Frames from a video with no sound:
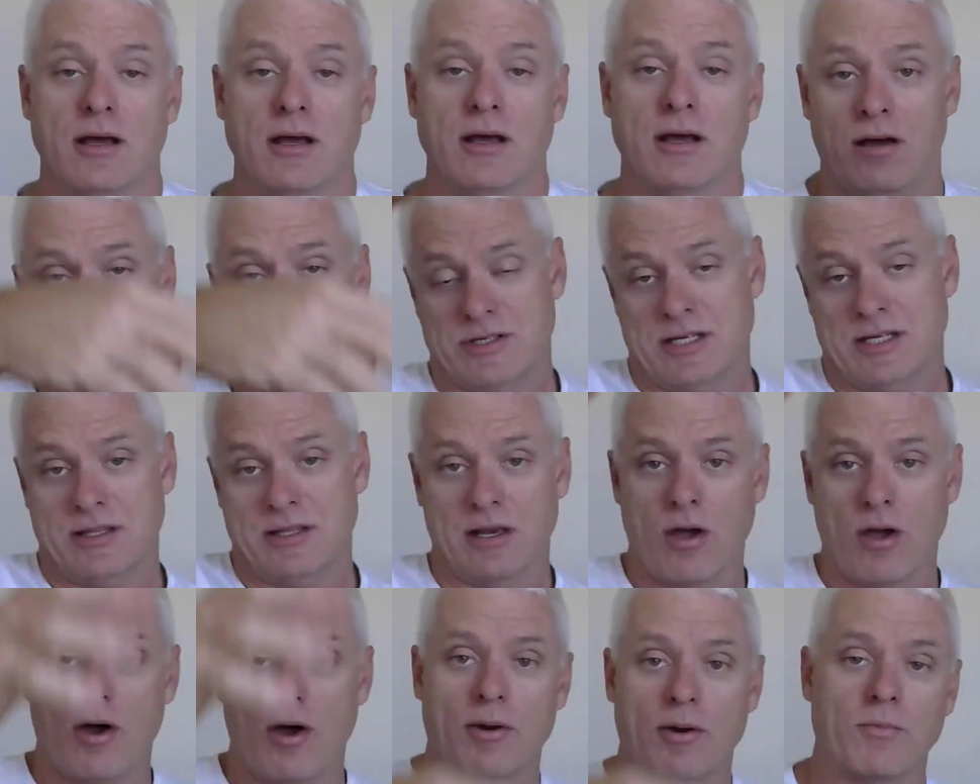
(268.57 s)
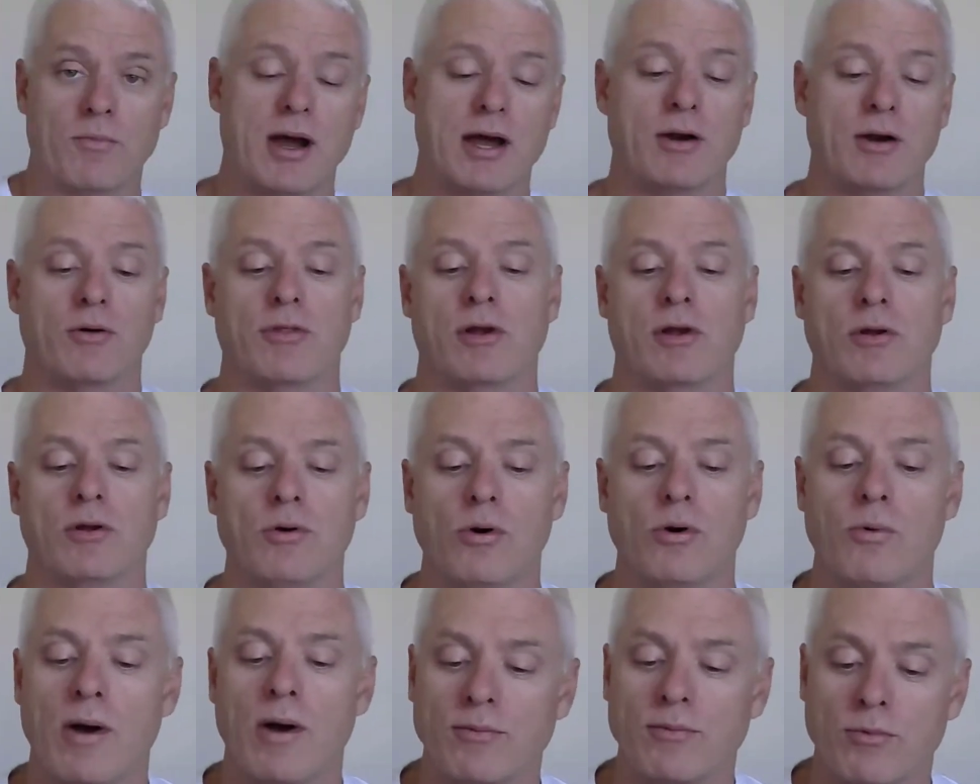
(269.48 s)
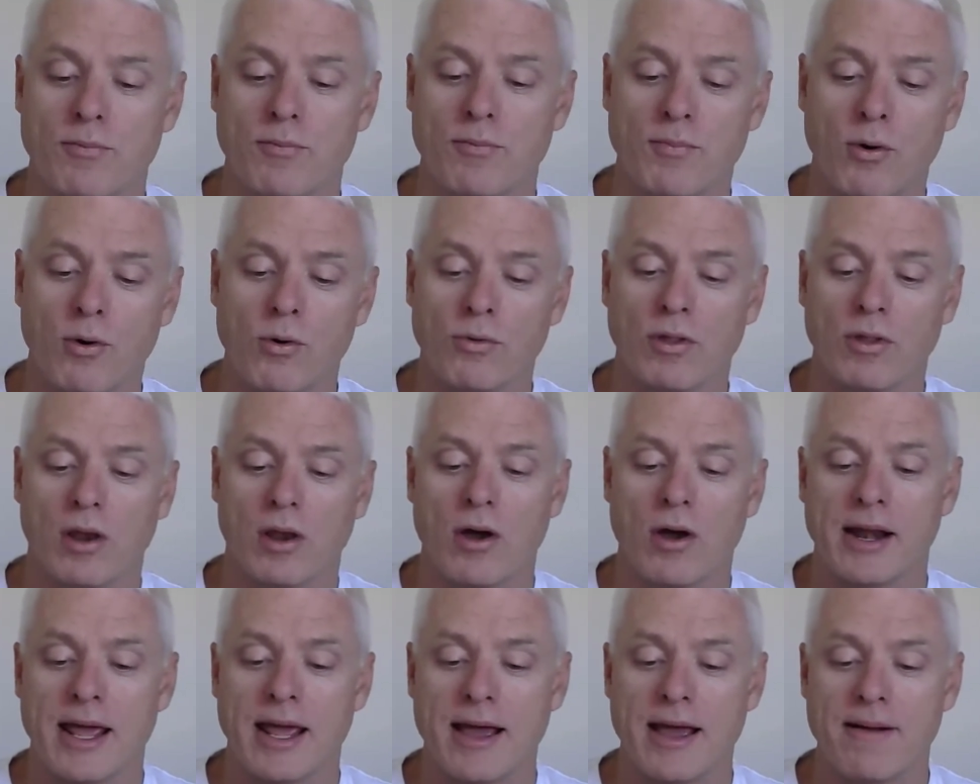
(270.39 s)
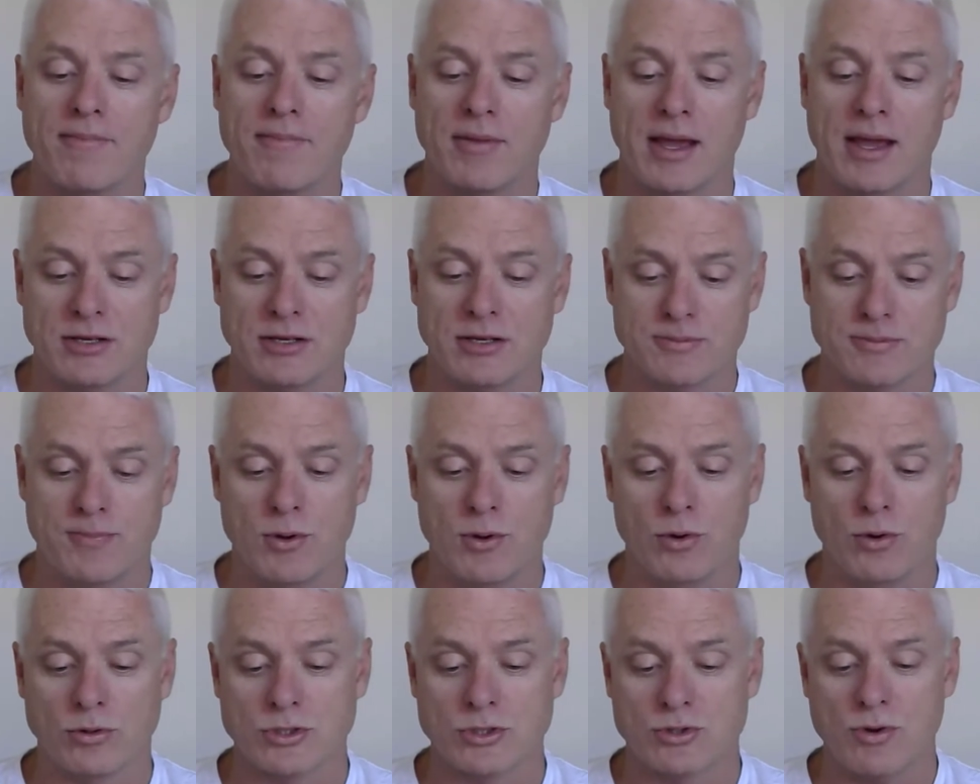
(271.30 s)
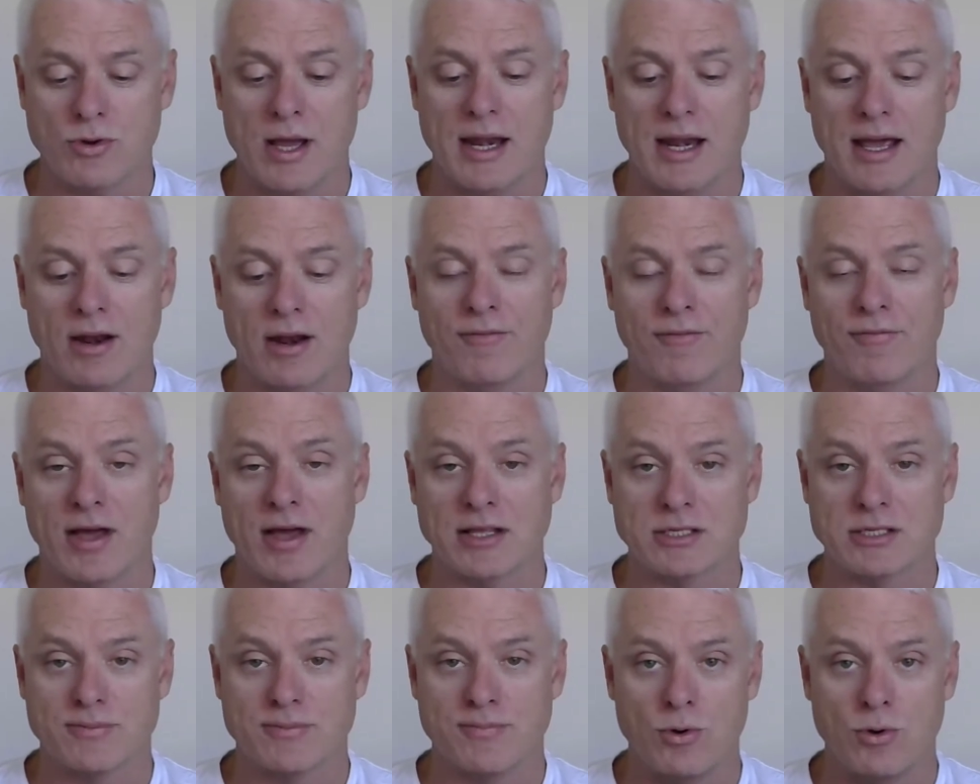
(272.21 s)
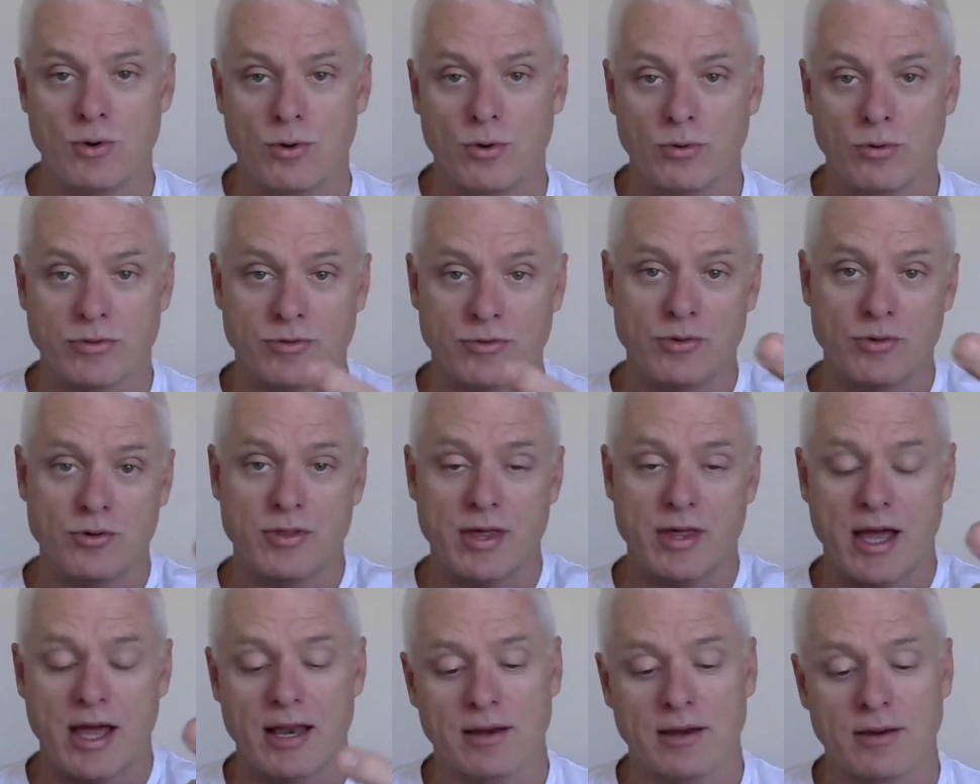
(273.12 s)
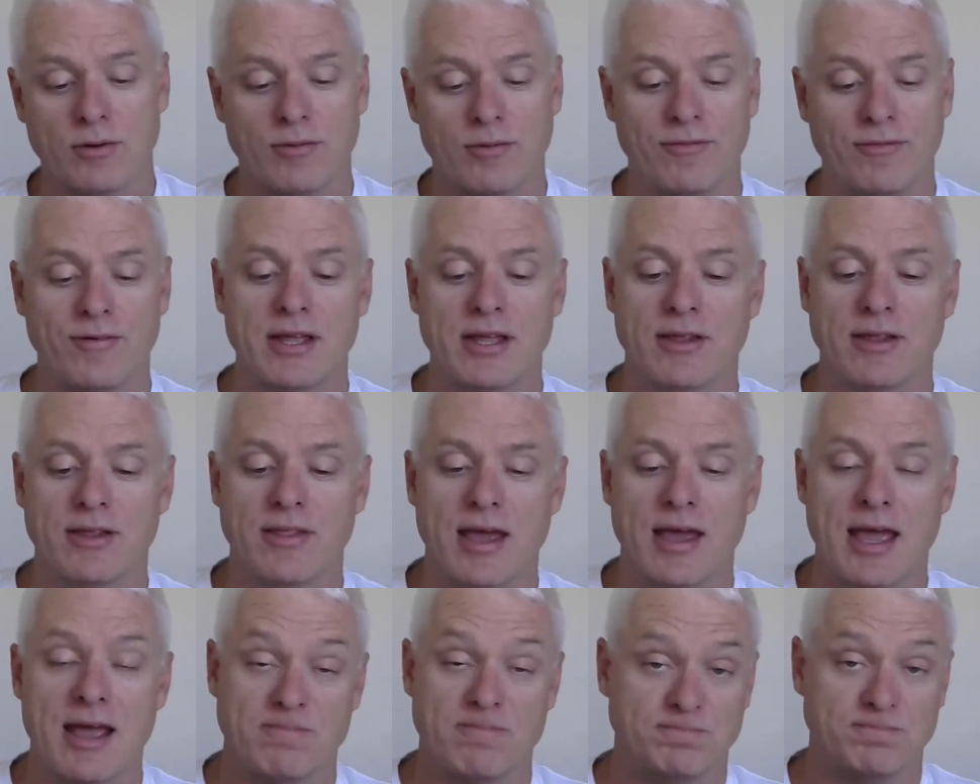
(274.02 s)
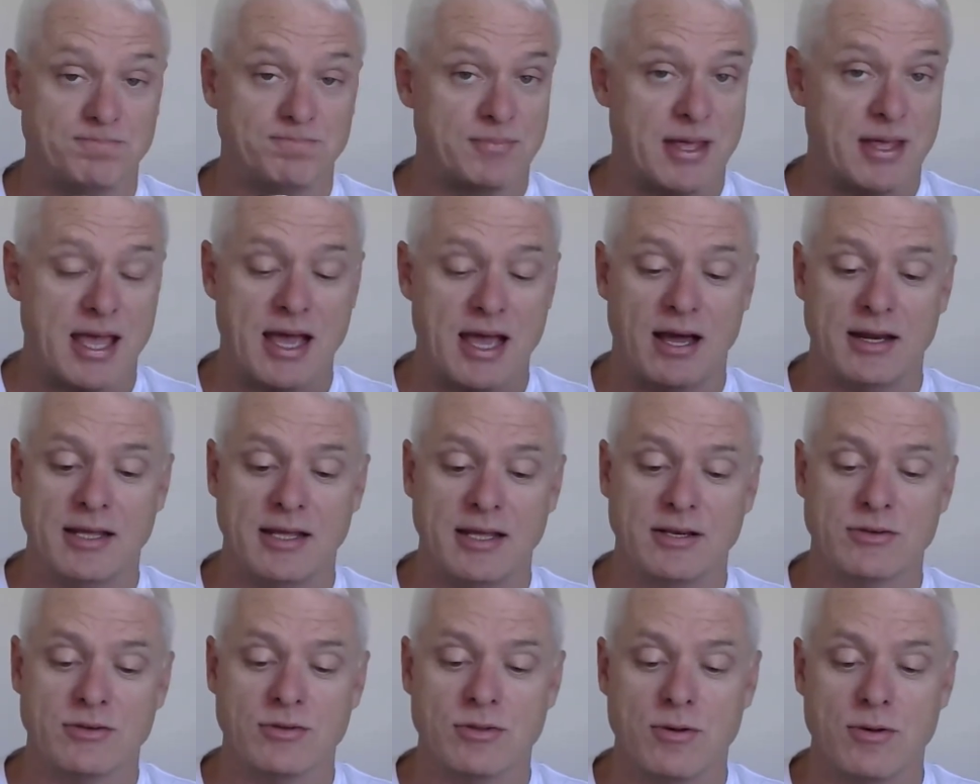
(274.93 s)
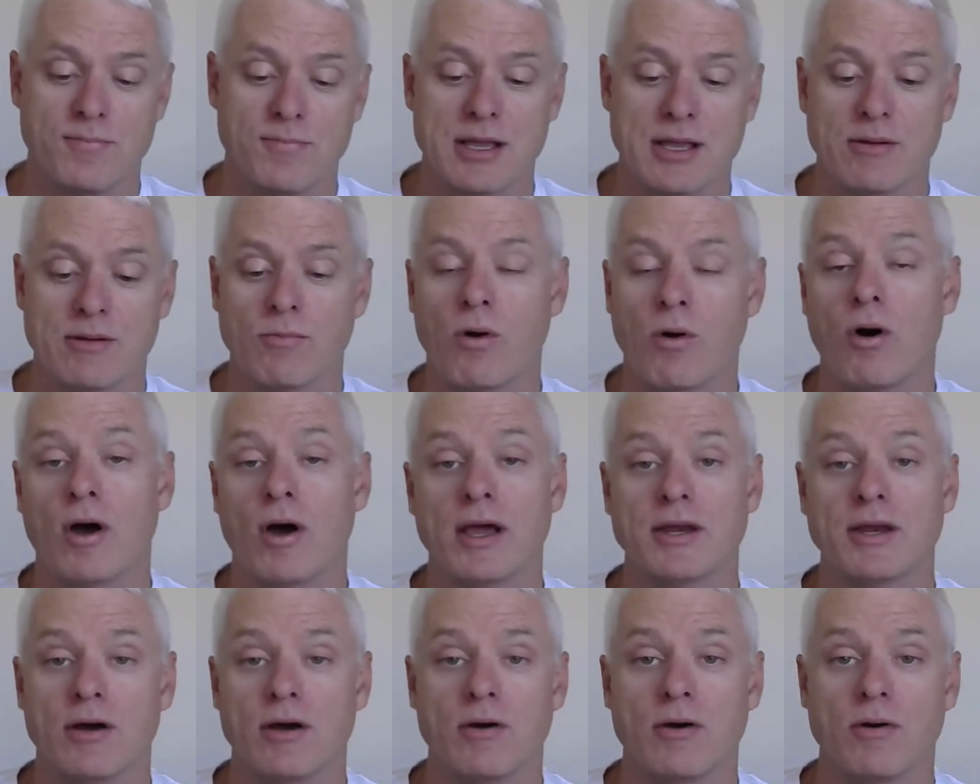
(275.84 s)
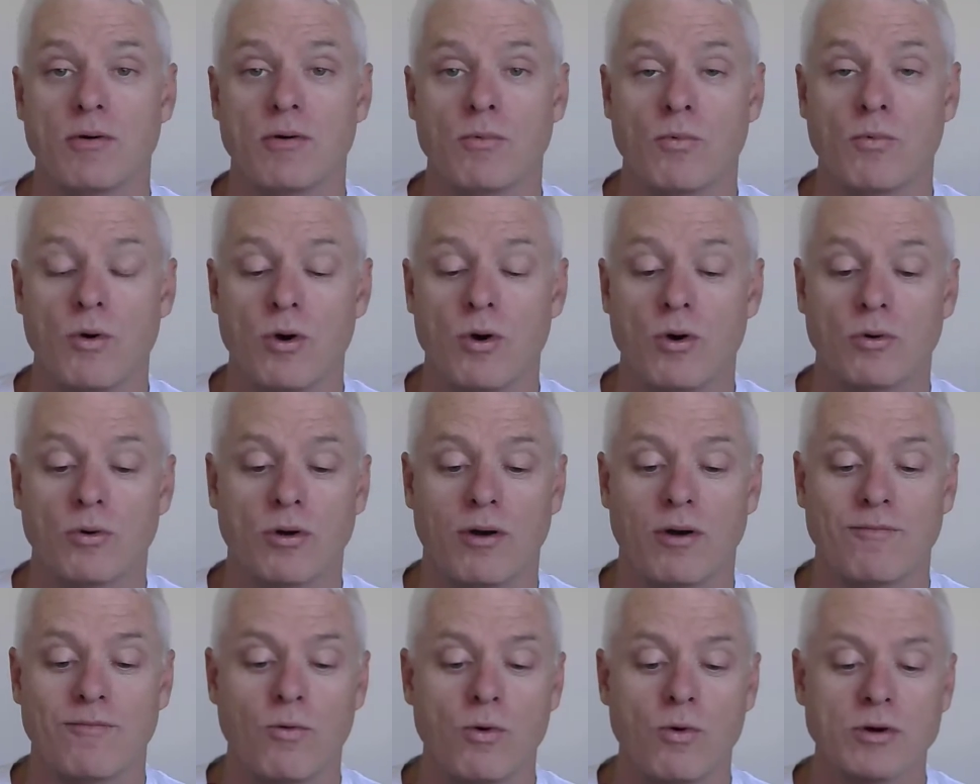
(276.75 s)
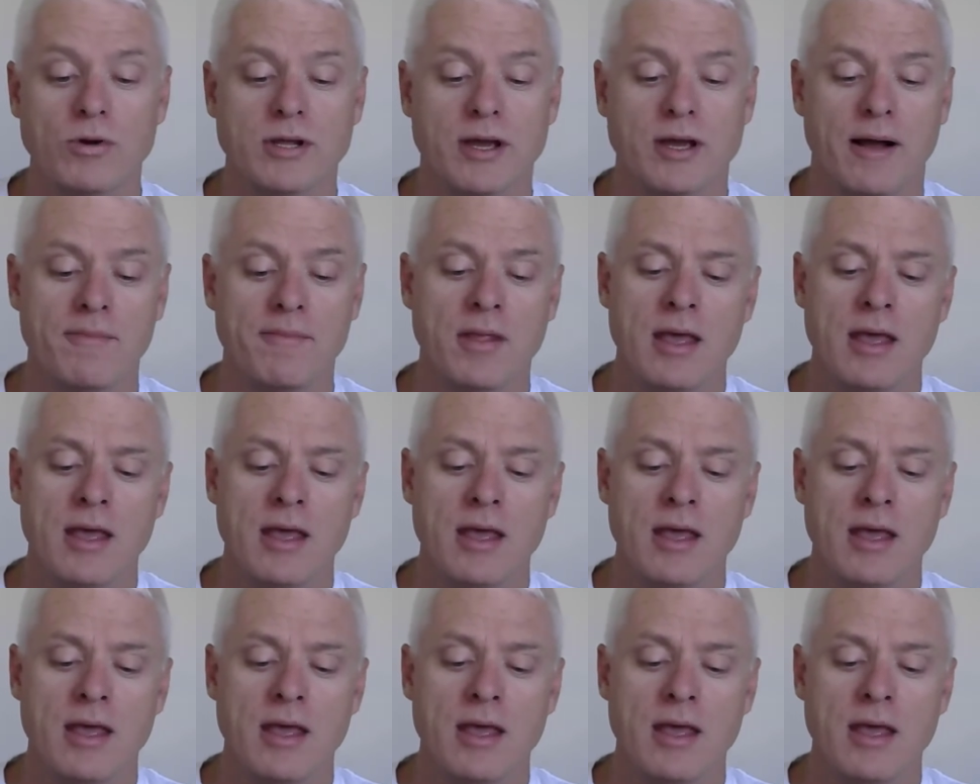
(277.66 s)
Obviously, the line weight or the lure weight will pull the line out, and it spools straight out off that spool through that little feeder there out into the big wide world of water.